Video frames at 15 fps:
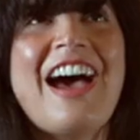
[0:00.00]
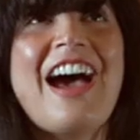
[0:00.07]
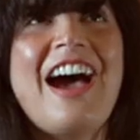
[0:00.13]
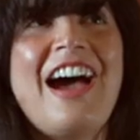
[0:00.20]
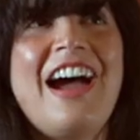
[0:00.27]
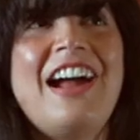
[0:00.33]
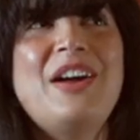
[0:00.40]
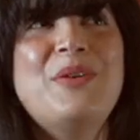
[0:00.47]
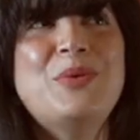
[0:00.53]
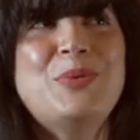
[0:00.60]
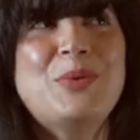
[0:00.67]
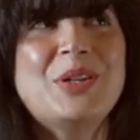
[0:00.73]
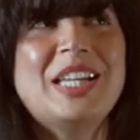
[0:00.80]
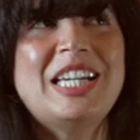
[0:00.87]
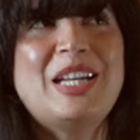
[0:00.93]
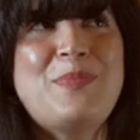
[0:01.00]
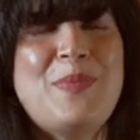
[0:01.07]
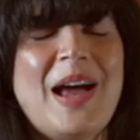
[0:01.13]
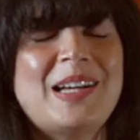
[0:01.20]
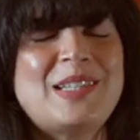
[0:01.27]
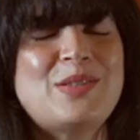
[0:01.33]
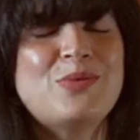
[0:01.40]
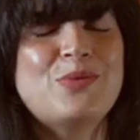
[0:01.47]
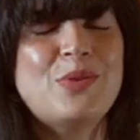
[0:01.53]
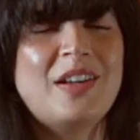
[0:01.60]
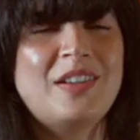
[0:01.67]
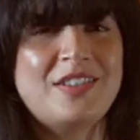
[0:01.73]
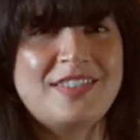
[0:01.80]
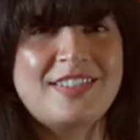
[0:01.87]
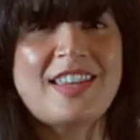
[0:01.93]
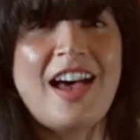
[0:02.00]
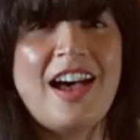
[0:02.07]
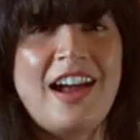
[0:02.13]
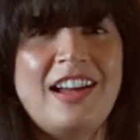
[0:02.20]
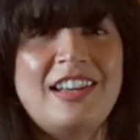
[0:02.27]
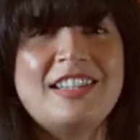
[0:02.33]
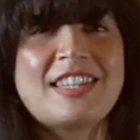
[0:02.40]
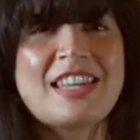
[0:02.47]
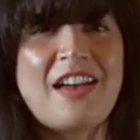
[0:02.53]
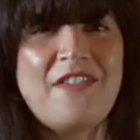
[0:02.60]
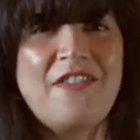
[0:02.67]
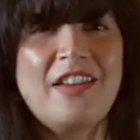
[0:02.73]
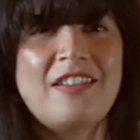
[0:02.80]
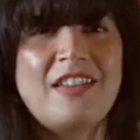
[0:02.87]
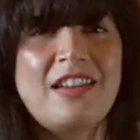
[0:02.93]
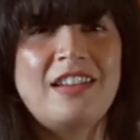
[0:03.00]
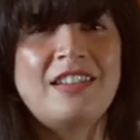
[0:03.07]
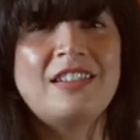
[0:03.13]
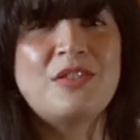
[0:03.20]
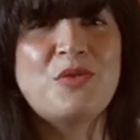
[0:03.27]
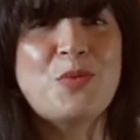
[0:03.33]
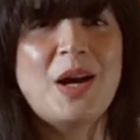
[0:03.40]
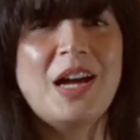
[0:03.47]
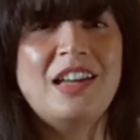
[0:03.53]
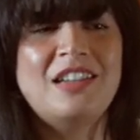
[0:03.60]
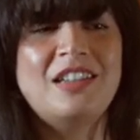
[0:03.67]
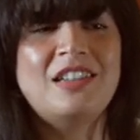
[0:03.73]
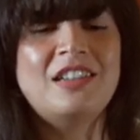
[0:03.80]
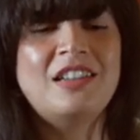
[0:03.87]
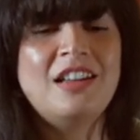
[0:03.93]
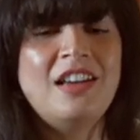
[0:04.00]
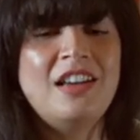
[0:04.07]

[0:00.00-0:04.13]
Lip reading: I would relate it back to runner's high, and it's that feeling when